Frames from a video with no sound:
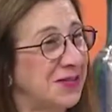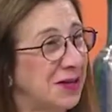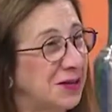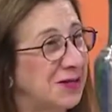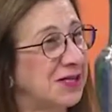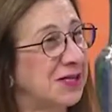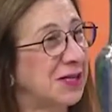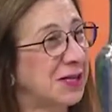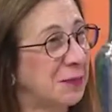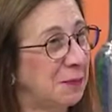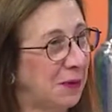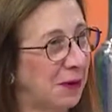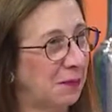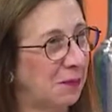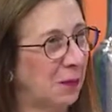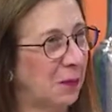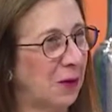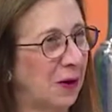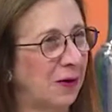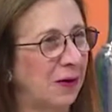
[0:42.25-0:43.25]
Right. They're sleeping.
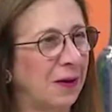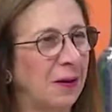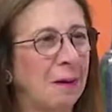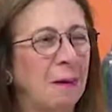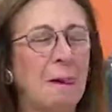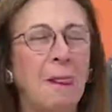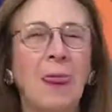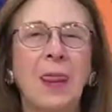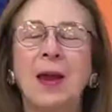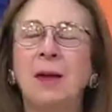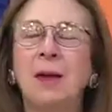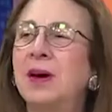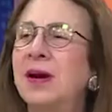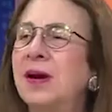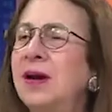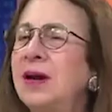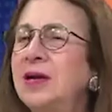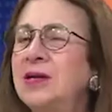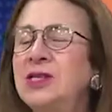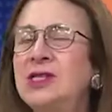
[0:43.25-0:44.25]
Hopefully, their more. parents are up.
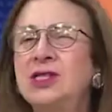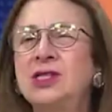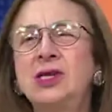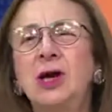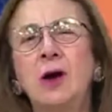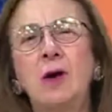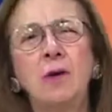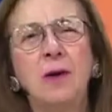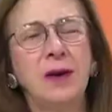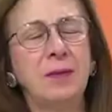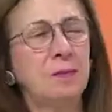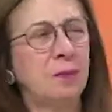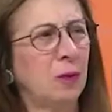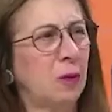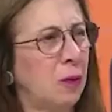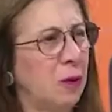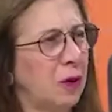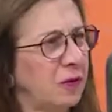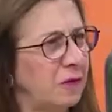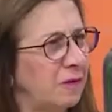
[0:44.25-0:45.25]
but it is so
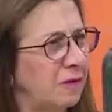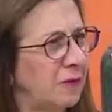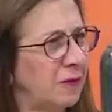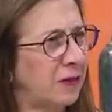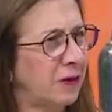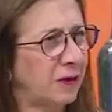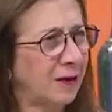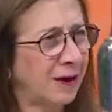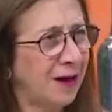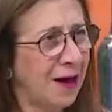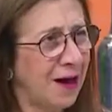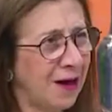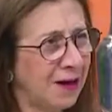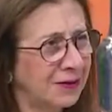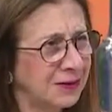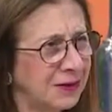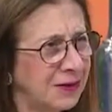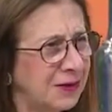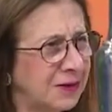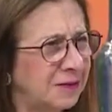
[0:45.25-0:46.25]
important for their
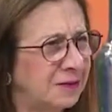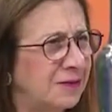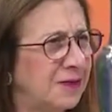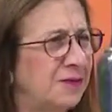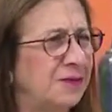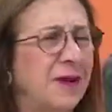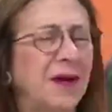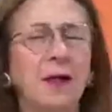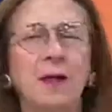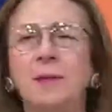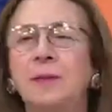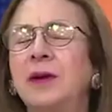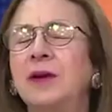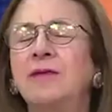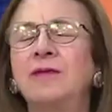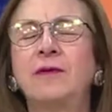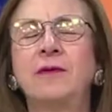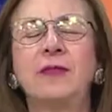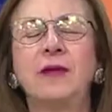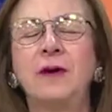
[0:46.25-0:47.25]
cognitive
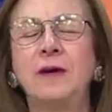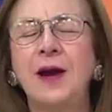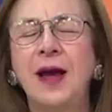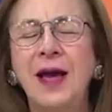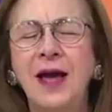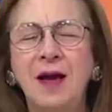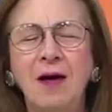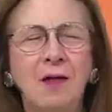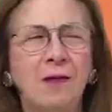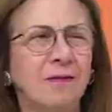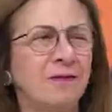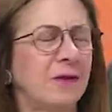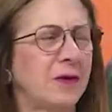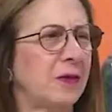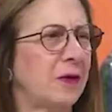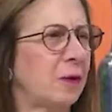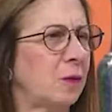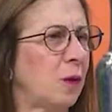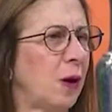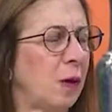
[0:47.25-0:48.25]
development, for their health,
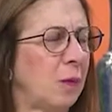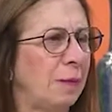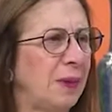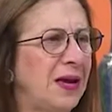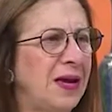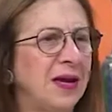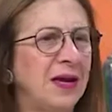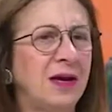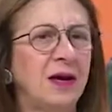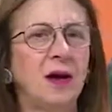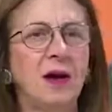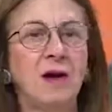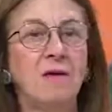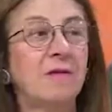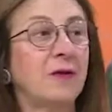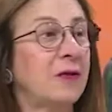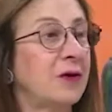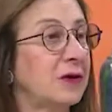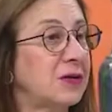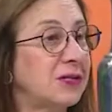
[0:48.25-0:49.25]
for their well being,
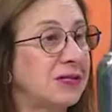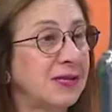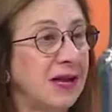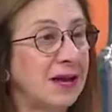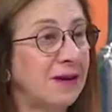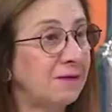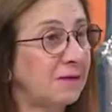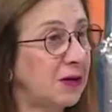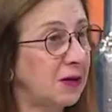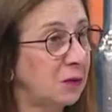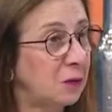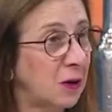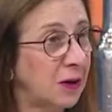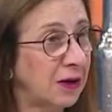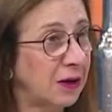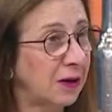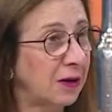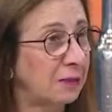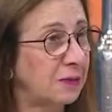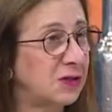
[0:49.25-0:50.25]
for their safety
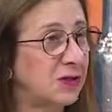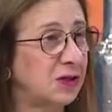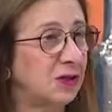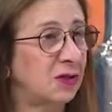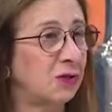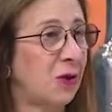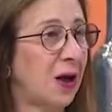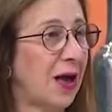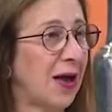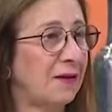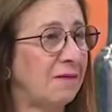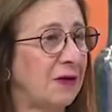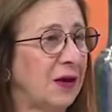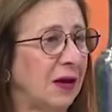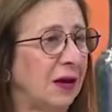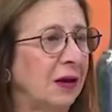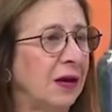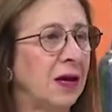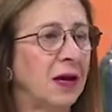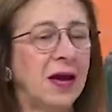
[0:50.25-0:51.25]
when it comes to
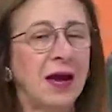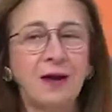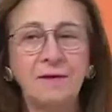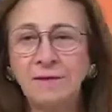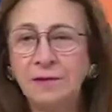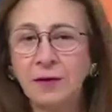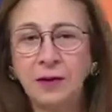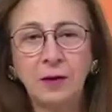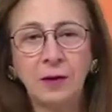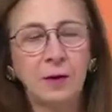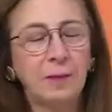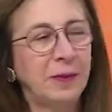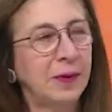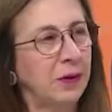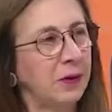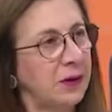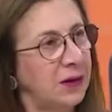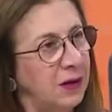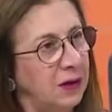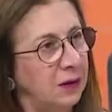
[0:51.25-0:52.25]
driving, and for their
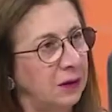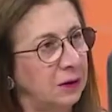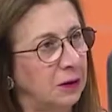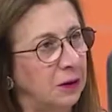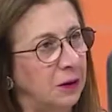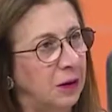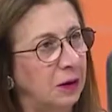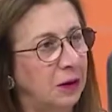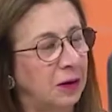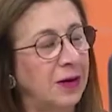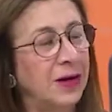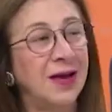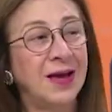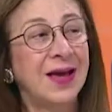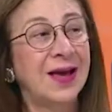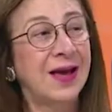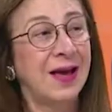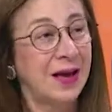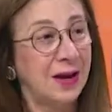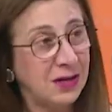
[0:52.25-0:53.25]
ability to learn.
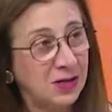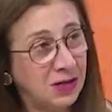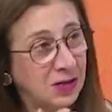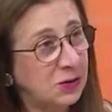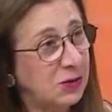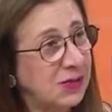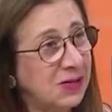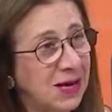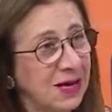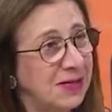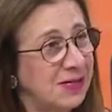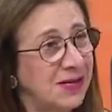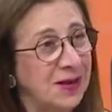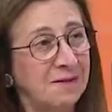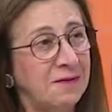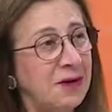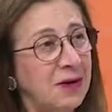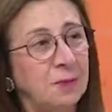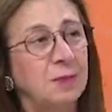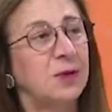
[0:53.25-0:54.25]
And as you said,
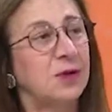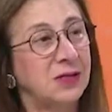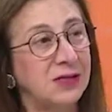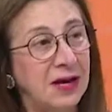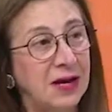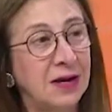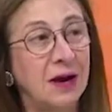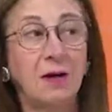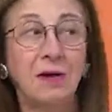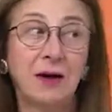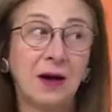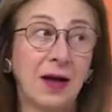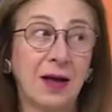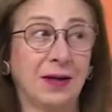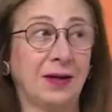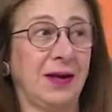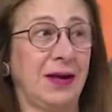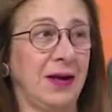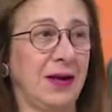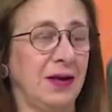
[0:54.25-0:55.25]
70% are
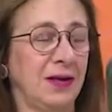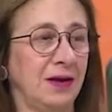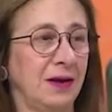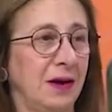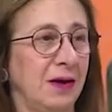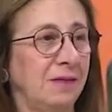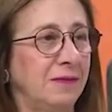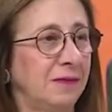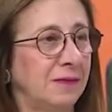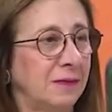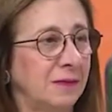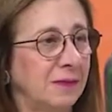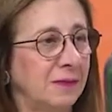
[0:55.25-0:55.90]
not getting enough.